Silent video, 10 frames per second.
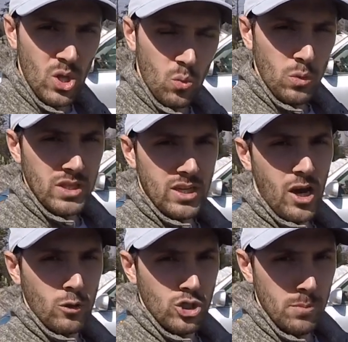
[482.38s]
with the
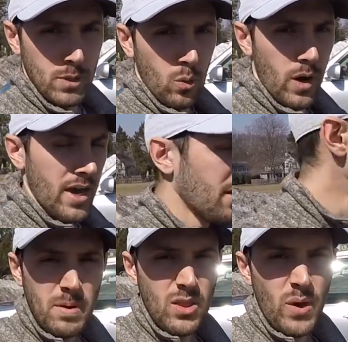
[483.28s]
color chipping away.
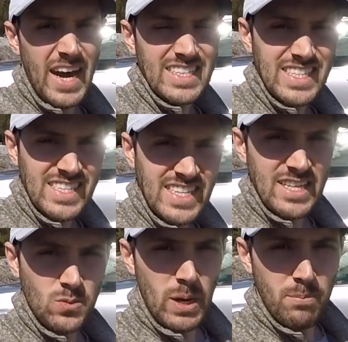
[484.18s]
By the way, I did say this
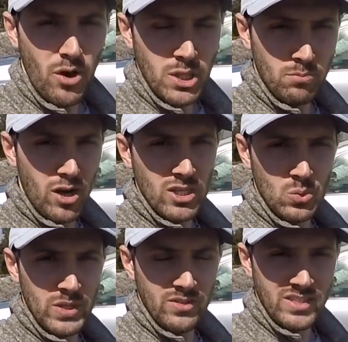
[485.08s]
when I bought the bronze
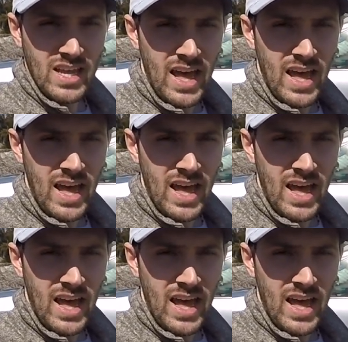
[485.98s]
wheels.